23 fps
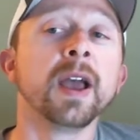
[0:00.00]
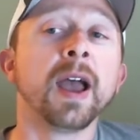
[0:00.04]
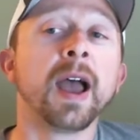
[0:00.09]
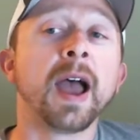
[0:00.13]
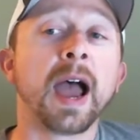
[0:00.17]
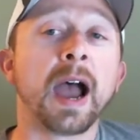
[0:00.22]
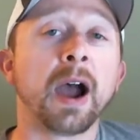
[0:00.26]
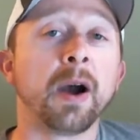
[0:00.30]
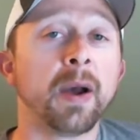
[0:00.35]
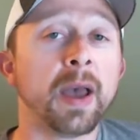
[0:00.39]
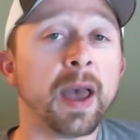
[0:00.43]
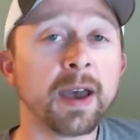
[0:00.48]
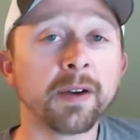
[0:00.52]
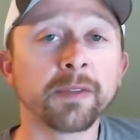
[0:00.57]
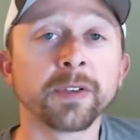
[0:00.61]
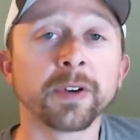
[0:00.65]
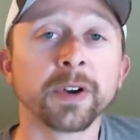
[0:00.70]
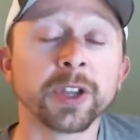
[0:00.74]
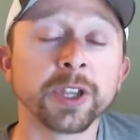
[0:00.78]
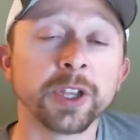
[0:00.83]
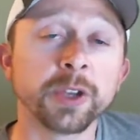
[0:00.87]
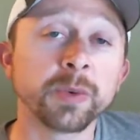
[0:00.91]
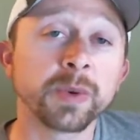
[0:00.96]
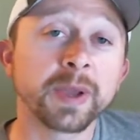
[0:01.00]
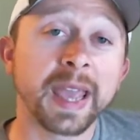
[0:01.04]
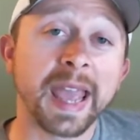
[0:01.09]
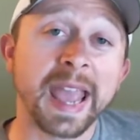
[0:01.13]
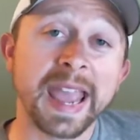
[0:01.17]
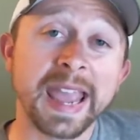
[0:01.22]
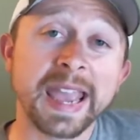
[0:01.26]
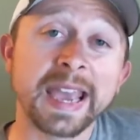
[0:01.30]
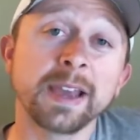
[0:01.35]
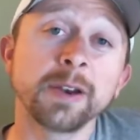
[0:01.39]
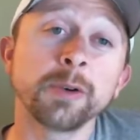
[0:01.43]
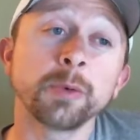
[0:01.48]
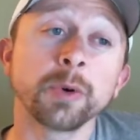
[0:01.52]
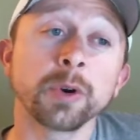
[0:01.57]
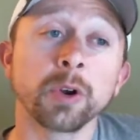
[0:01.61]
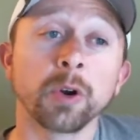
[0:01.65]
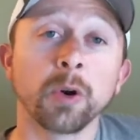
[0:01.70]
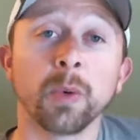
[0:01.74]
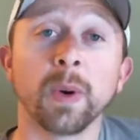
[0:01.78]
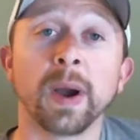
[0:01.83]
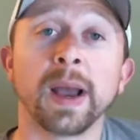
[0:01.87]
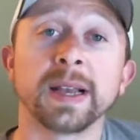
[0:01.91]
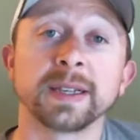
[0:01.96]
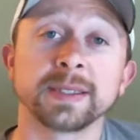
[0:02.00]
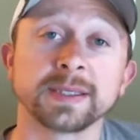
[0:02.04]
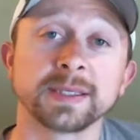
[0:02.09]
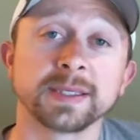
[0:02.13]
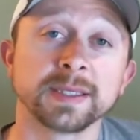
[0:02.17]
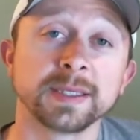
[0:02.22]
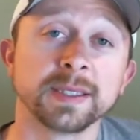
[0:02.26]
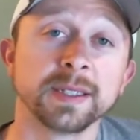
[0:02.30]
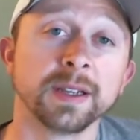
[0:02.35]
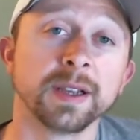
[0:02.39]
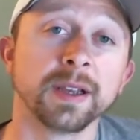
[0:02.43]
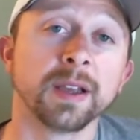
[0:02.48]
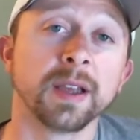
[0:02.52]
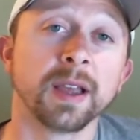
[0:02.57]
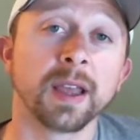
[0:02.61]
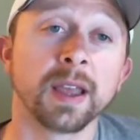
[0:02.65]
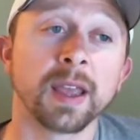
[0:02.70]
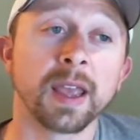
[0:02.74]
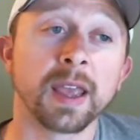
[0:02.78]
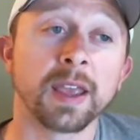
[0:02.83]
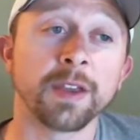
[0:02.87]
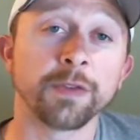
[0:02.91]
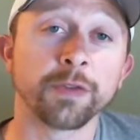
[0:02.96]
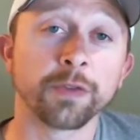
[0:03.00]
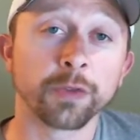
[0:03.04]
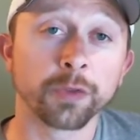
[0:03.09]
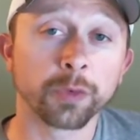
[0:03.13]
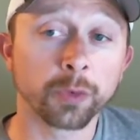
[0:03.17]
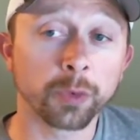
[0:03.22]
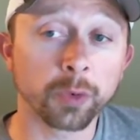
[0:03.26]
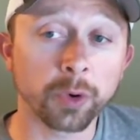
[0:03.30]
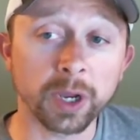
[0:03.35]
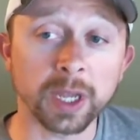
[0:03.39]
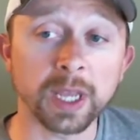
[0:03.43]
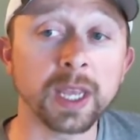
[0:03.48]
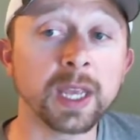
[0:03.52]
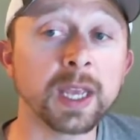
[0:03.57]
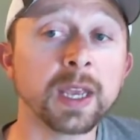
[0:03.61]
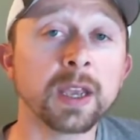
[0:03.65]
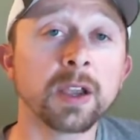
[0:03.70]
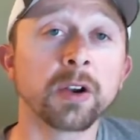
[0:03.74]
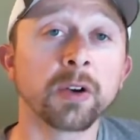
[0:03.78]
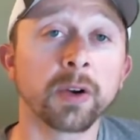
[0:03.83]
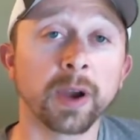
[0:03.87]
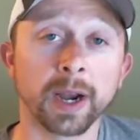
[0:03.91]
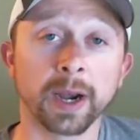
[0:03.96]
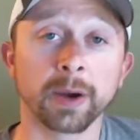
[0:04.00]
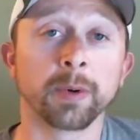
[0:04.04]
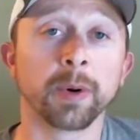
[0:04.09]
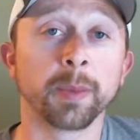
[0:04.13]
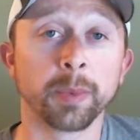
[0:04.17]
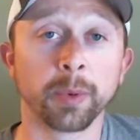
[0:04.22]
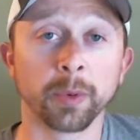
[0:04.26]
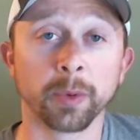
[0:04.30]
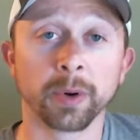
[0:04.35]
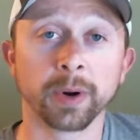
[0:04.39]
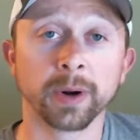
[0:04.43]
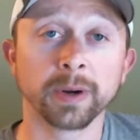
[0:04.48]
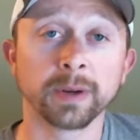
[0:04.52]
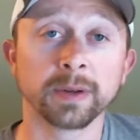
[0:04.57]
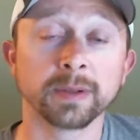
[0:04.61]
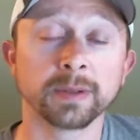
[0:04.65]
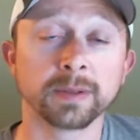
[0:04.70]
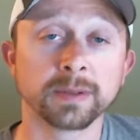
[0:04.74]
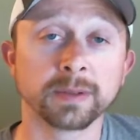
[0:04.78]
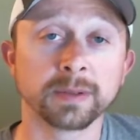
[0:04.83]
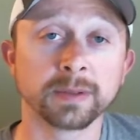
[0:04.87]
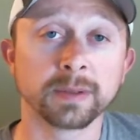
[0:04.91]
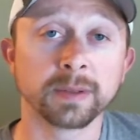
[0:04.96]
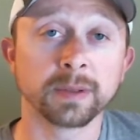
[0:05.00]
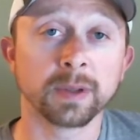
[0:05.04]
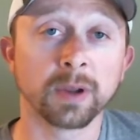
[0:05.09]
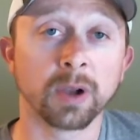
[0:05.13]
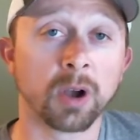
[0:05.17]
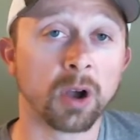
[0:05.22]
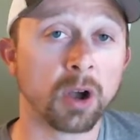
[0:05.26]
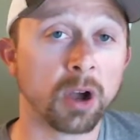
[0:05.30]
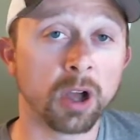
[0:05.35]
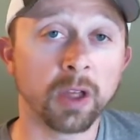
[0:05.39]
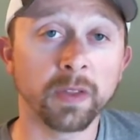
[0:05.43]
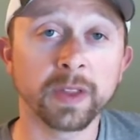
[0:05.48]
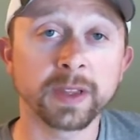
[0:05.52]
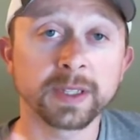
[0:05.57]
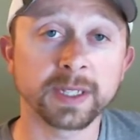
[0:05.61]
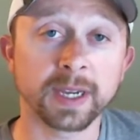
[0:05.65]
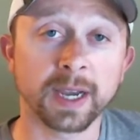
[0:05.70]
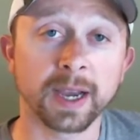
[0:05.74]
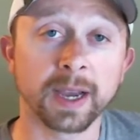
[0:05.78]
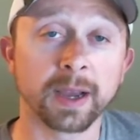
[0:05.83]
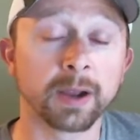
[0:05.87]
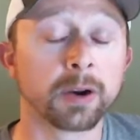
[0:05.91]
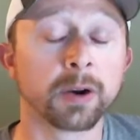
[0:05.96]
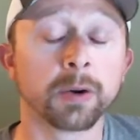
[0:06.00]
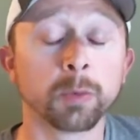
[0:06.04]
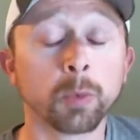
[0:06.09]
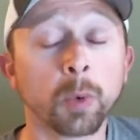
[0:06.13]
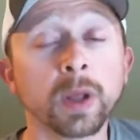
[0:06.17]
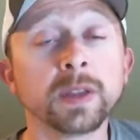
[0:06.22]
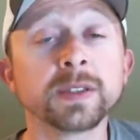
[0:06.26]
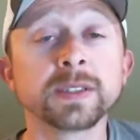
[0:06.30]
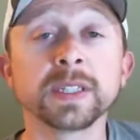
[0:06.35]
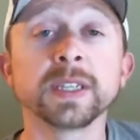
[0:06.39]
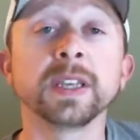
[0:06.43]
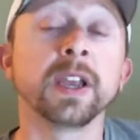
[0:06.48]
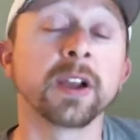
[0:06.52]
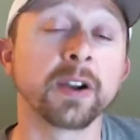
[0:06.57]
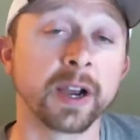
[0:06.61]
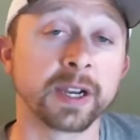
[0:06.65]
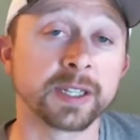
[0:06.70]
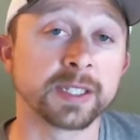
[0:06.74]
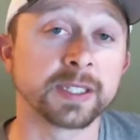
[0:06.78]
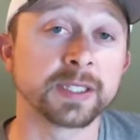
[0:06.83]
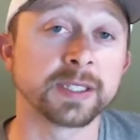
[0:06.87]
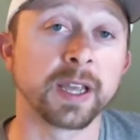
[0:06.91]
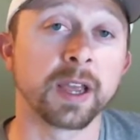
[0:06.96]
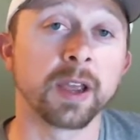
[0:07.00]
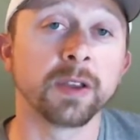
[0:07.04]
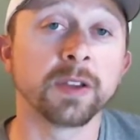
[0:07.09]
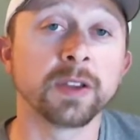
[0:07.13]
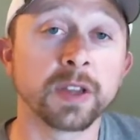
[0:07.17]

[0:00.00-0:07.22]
However, you can request a free credit report all the time, or once a year, I should say.